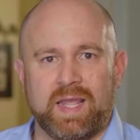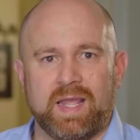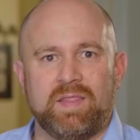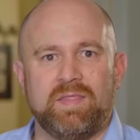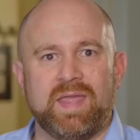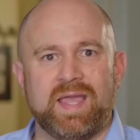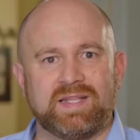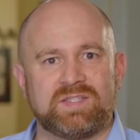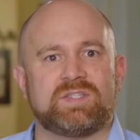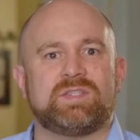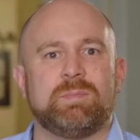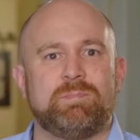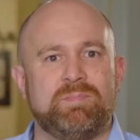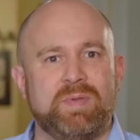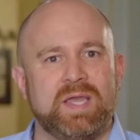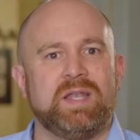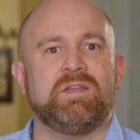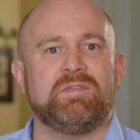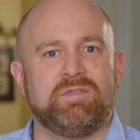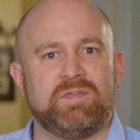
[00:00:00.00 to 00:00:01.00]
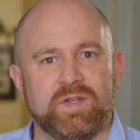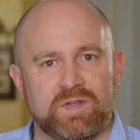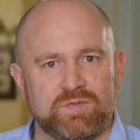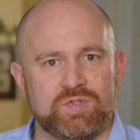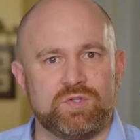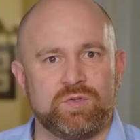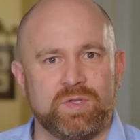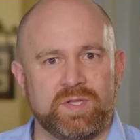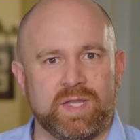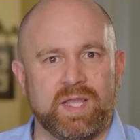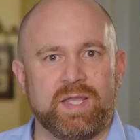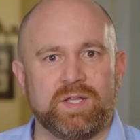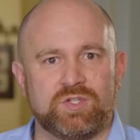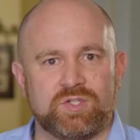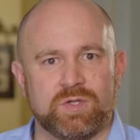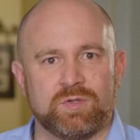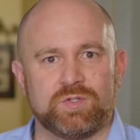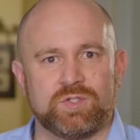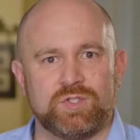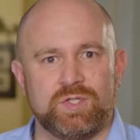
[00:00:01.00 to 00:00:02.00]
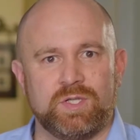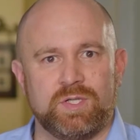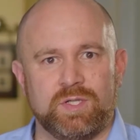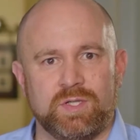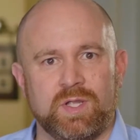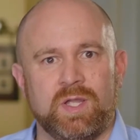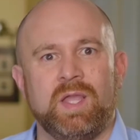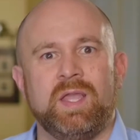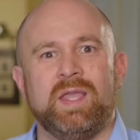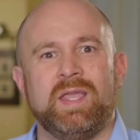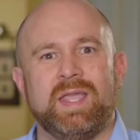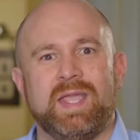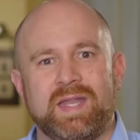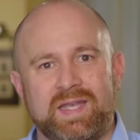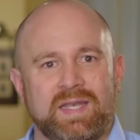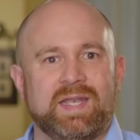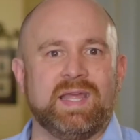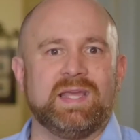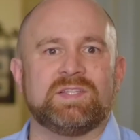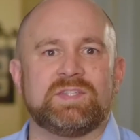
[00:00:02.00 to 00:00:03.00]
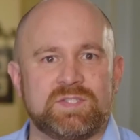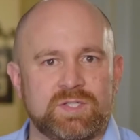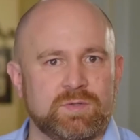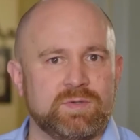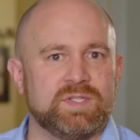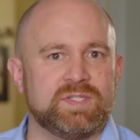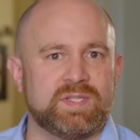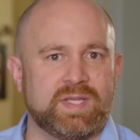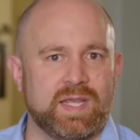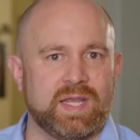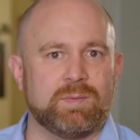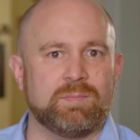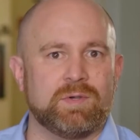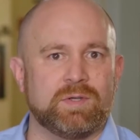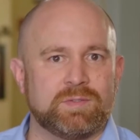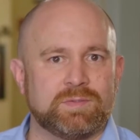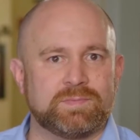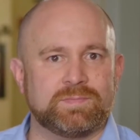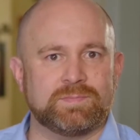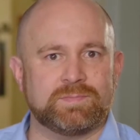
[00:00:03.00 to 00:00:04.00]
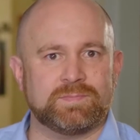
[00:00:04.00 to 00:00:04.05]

And that's the benefit of shooting HLG in an S-series camera.